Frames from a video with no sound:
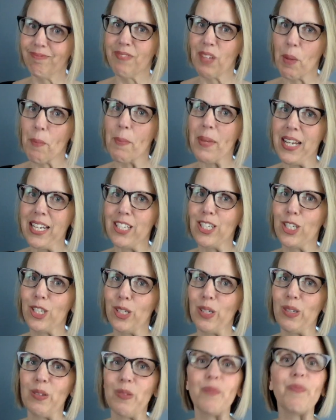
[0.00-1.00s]
Me
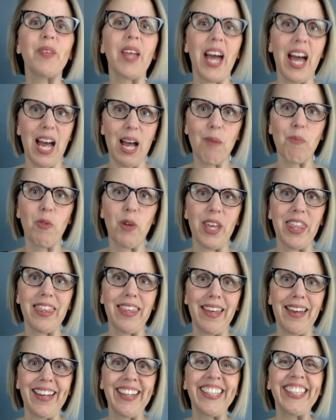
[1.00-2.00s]
too. I'm with
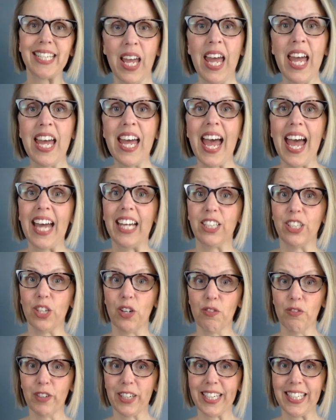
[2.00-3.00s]
you. And
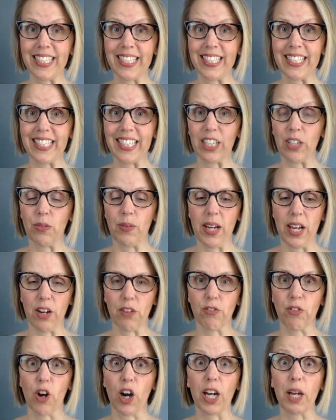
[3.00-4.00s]
don't forget to stick
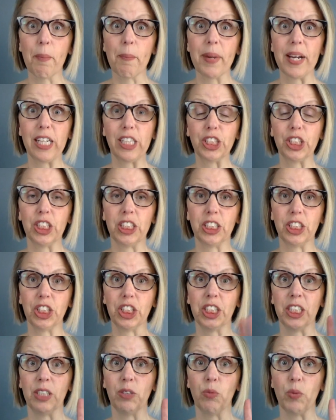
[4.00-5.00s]
around for our comparison
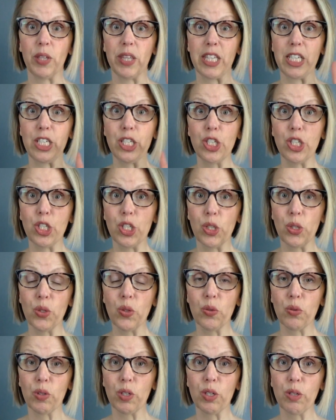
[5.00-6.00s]
sheet with these two
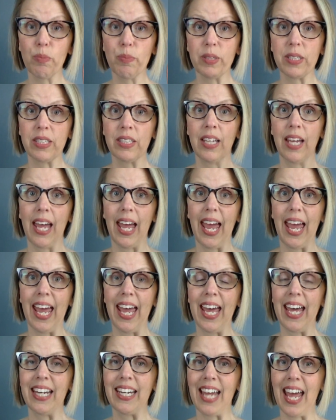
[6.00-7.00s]
groups
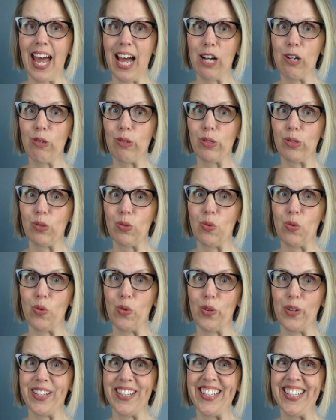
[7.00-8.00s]
and
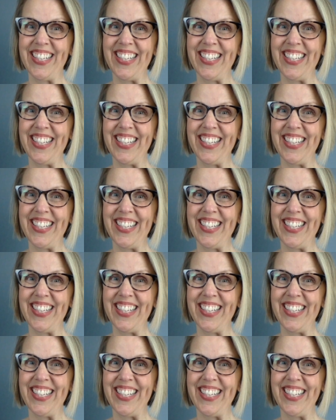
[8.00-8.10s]
Outschool.